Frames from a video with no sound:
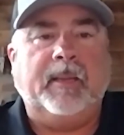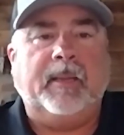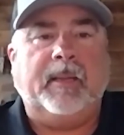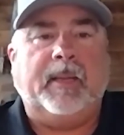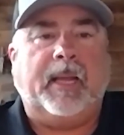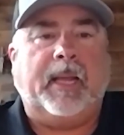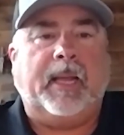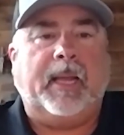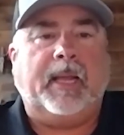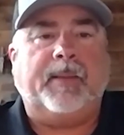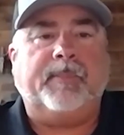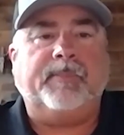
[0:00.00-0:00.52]

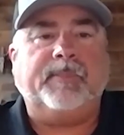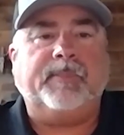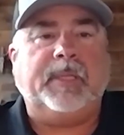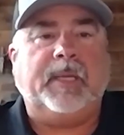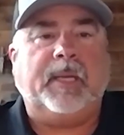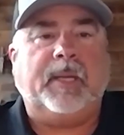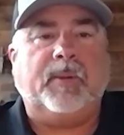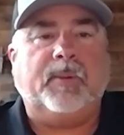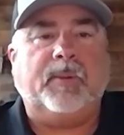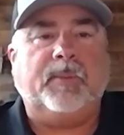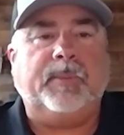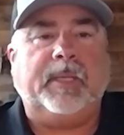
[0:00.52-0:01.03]

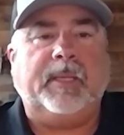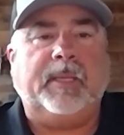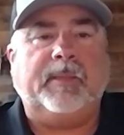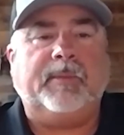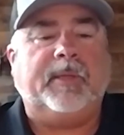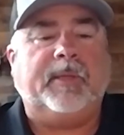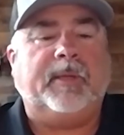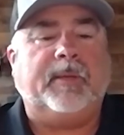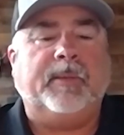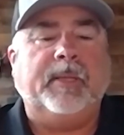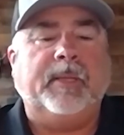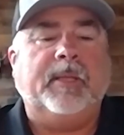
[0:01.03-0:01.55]

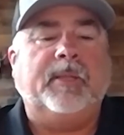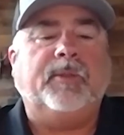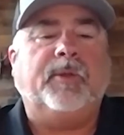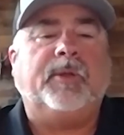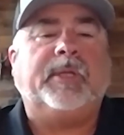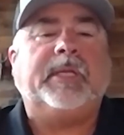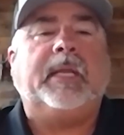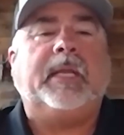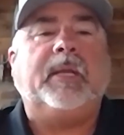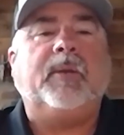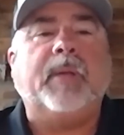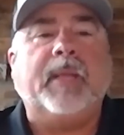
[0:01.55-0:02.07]
They're
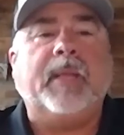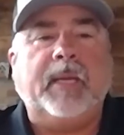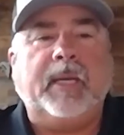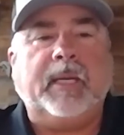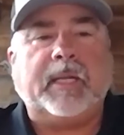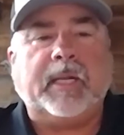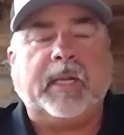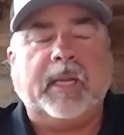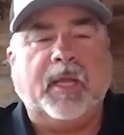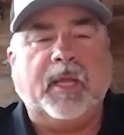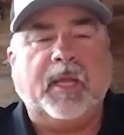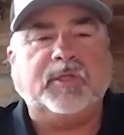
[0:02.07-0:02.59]
getting ready to
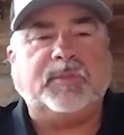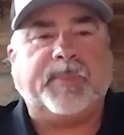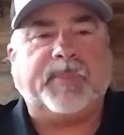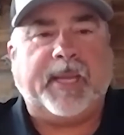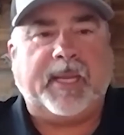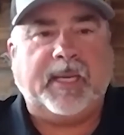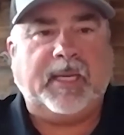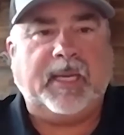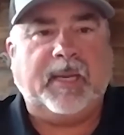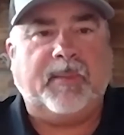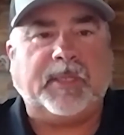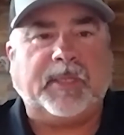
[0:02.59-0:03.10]
close,
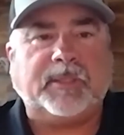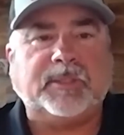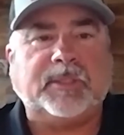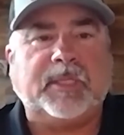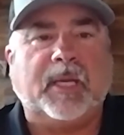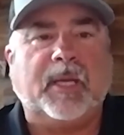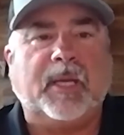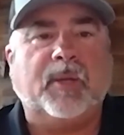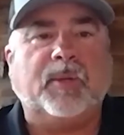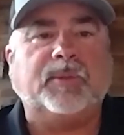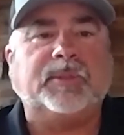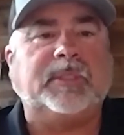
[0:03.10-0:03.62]
pandemic
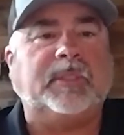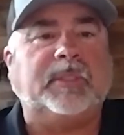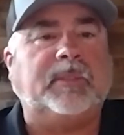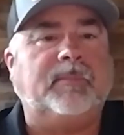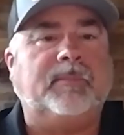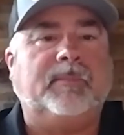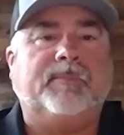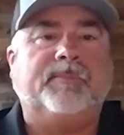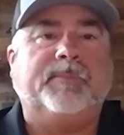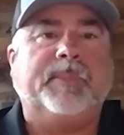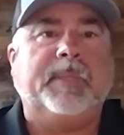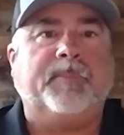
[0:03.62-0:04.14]
shows,
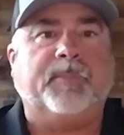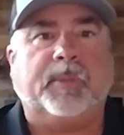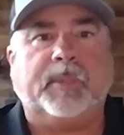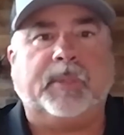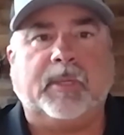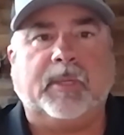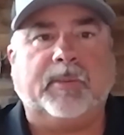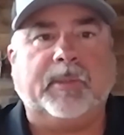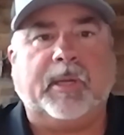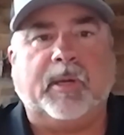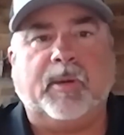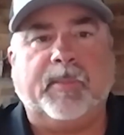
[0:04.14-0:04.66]
and people
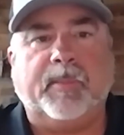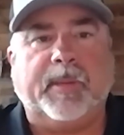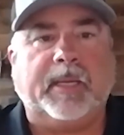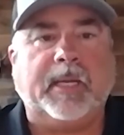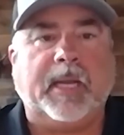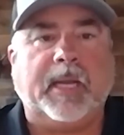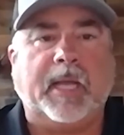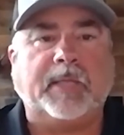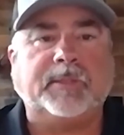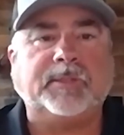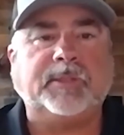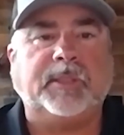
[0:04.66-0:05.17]
go, oh my
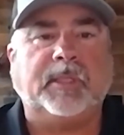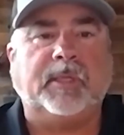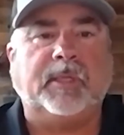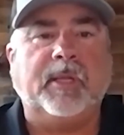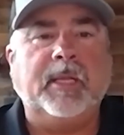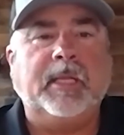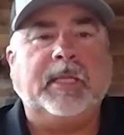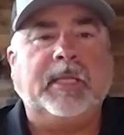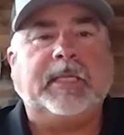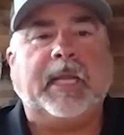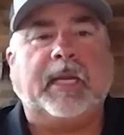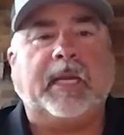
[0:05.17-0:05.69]
gosh,
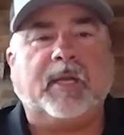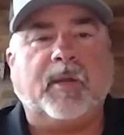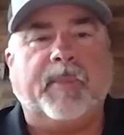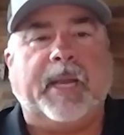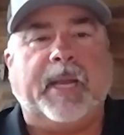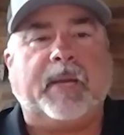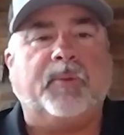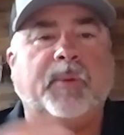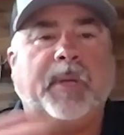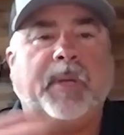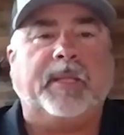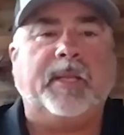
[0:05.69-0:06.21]
got to go back
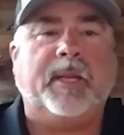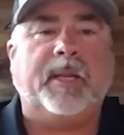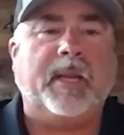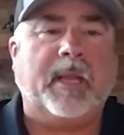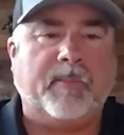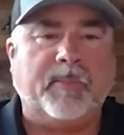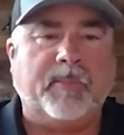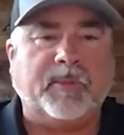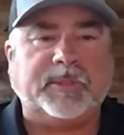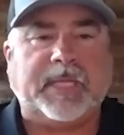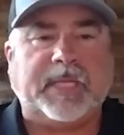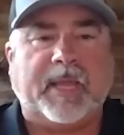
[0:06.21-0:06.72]
and run the
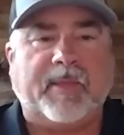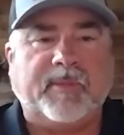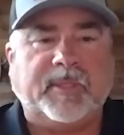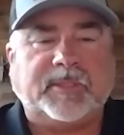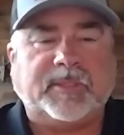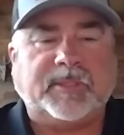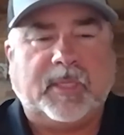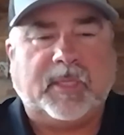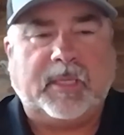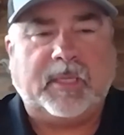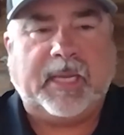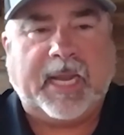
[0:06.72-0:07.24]
numbers, how that's
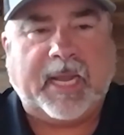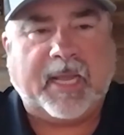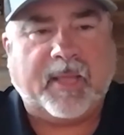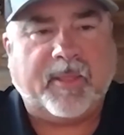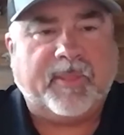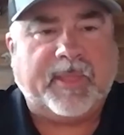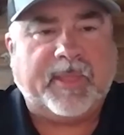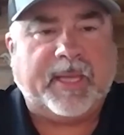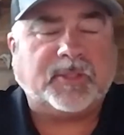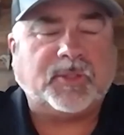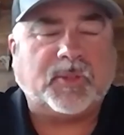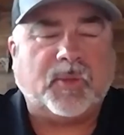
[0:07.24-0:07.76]
going
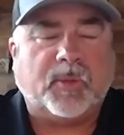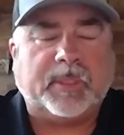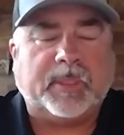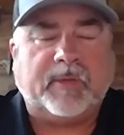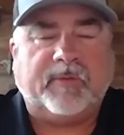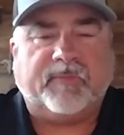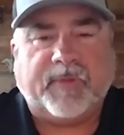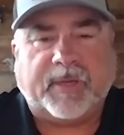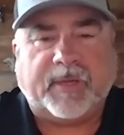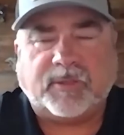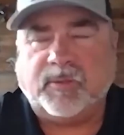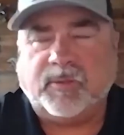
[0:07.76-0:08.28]
to
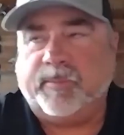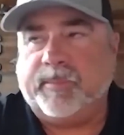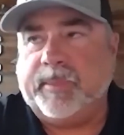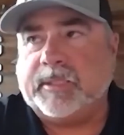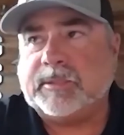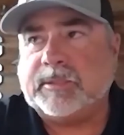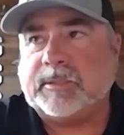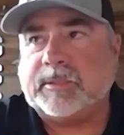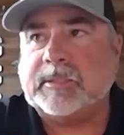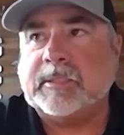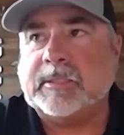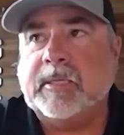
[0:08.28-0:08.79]
affect your
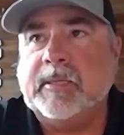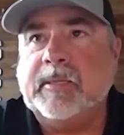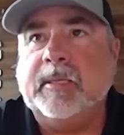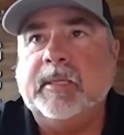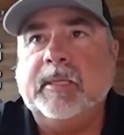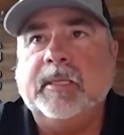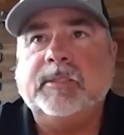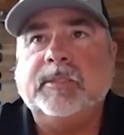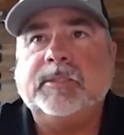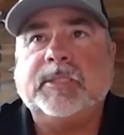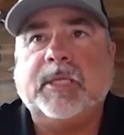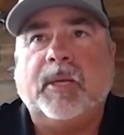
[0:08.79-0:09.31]
business.
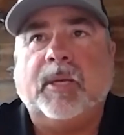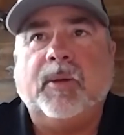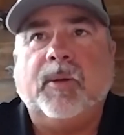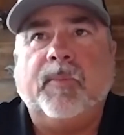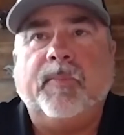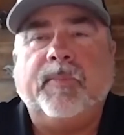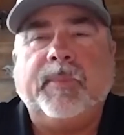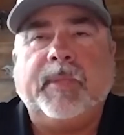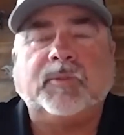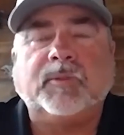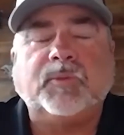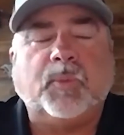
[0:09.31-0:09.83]

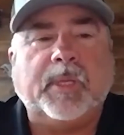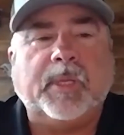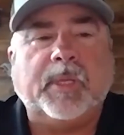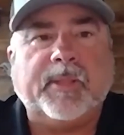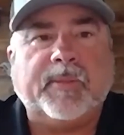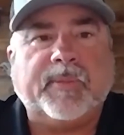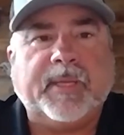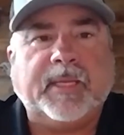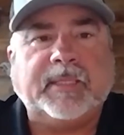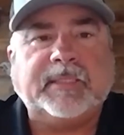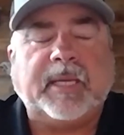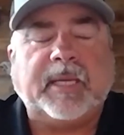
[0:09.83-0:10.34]
So that was one of the
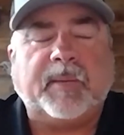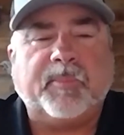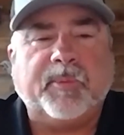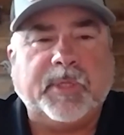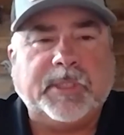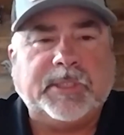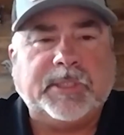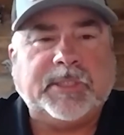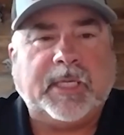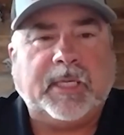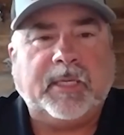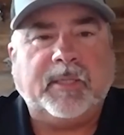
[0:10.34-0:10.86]
things I
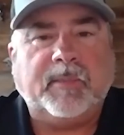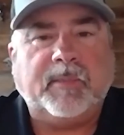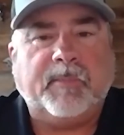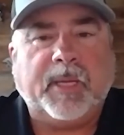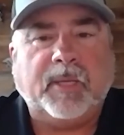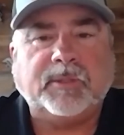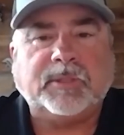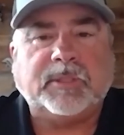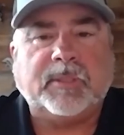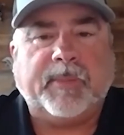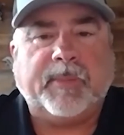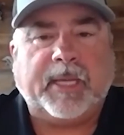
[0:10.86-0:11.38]
appreciated the
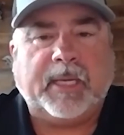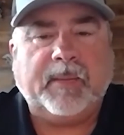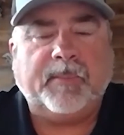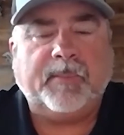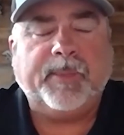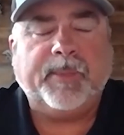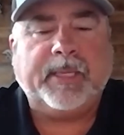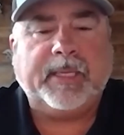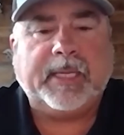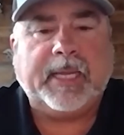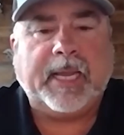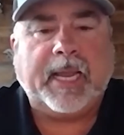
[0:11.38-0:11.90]
most about
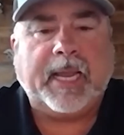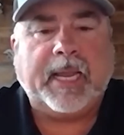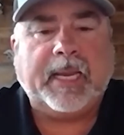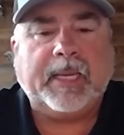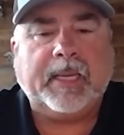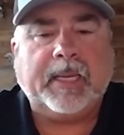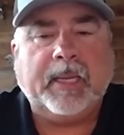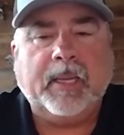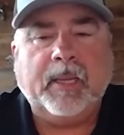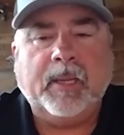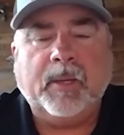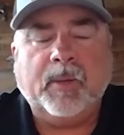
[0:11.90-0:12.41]

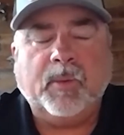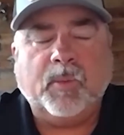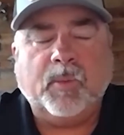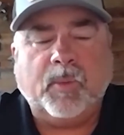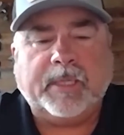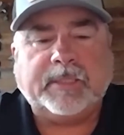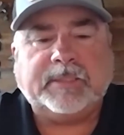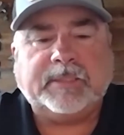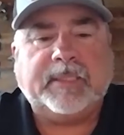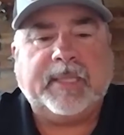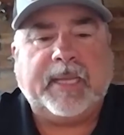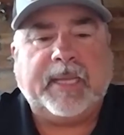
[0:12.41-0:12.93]
MPK,
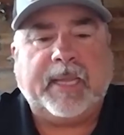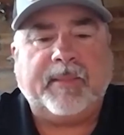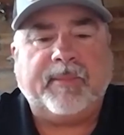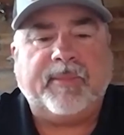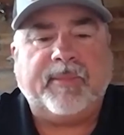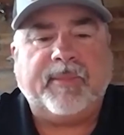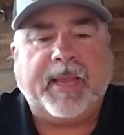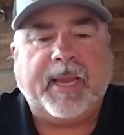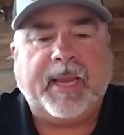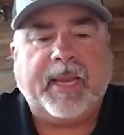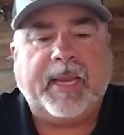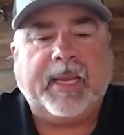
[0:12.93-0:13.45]
was that
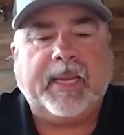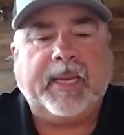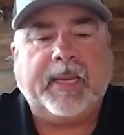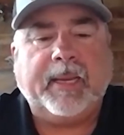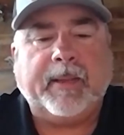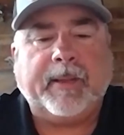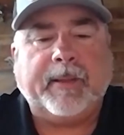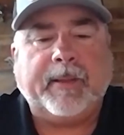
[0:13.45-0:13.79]
they